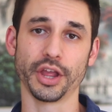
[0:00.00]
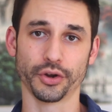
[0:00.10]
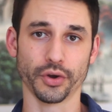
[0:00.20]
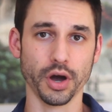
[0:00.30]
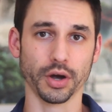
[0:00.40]
or not
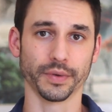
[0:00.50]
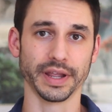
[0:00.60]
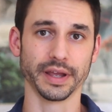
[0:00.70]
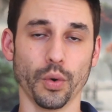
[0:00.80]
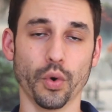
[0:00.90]
you're
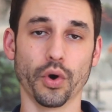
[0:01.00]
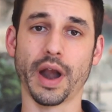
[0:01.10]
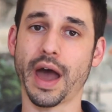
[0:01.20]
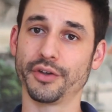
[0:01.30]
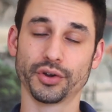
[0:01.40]
hungry
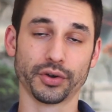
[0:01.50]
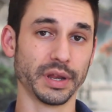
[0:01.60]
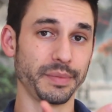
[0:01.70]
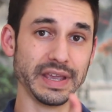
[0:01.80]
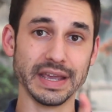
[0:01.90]
or how you're
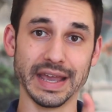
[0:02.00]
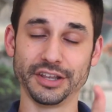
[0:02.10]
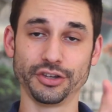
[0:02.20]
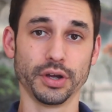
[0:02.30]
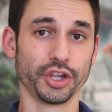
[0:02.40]
going to be
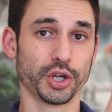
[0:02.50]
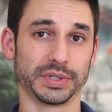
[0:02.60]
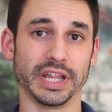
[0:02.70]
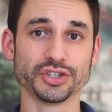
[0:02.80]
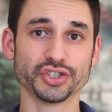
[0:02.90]
in your
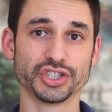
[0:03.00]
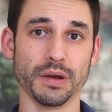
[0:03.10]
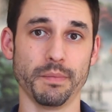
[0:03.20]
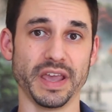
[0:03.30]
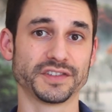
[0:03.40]

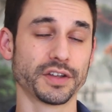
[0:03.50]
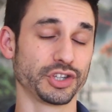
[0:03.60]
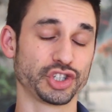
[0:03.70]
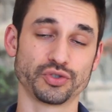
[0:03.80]
relationship based on the